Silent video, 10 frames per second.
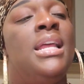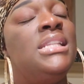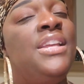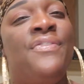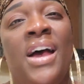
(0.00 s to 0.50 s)
then
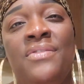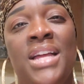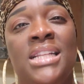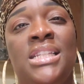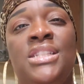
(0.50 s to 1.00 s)
I said 5
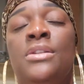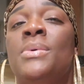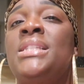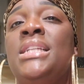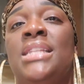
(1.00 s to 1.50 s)
dietitian, it
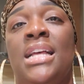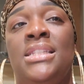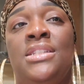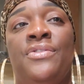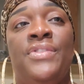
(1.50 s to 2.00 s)
was 6
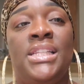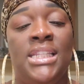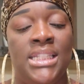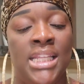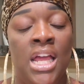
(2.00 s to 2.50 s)
dietitian
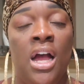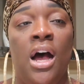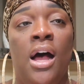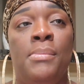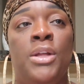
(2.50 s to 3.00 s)
visits.
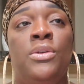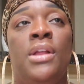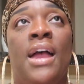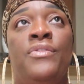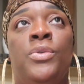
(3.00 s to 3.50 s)
I
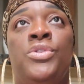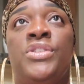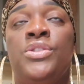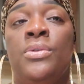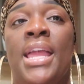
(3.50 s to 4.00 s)
have
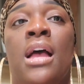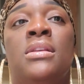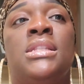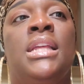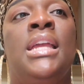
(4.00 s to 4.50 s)
nutritional
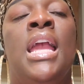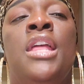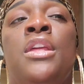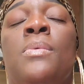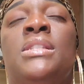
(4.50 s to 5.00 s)
counseling.
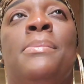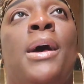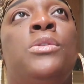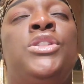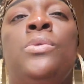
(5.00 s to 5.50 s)
There was
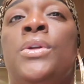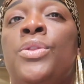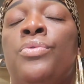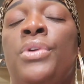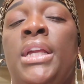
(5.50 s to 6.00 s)
about 2 or
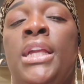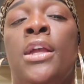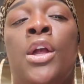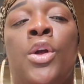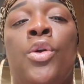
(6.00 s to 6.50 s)

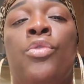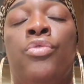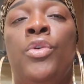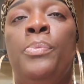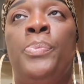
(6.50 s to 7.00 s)
3
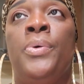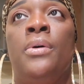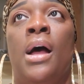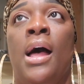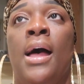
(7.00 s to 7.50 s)
group
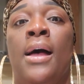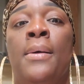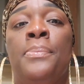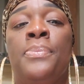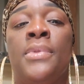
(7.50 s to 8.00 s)

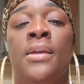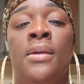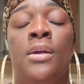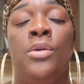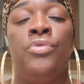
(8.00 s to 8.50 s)

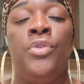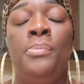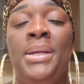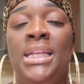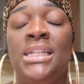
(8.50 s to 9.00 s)

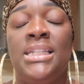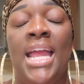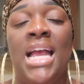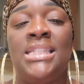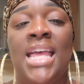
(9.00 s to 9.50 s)
meetings that
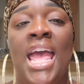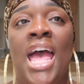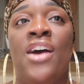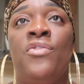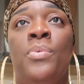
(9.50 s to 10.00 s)
I had to
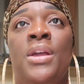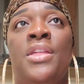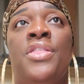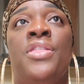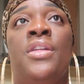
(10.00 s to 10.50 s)
have
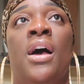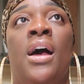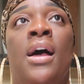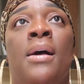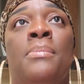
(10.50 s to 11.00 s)
with
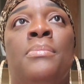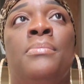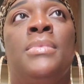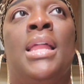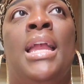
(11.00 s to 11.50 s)
I